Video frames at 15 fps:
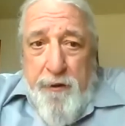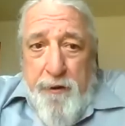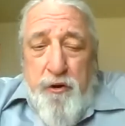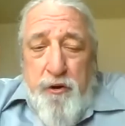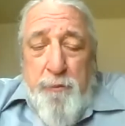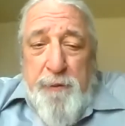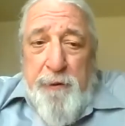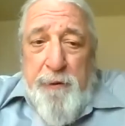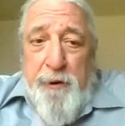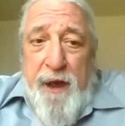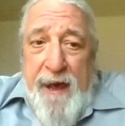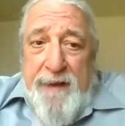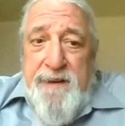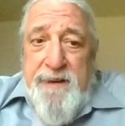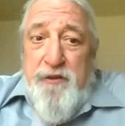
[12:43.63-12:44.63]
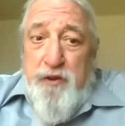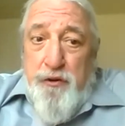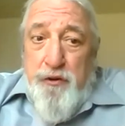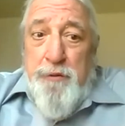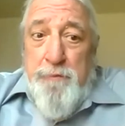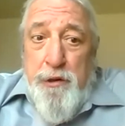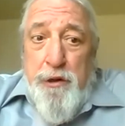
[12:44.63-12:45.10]
group I would add is
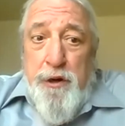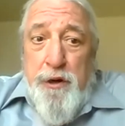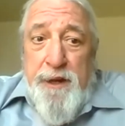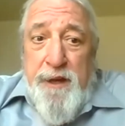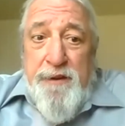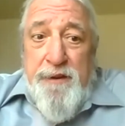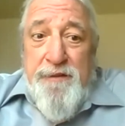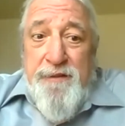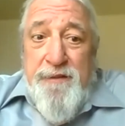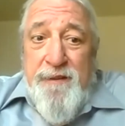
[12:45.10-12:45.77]
your employees.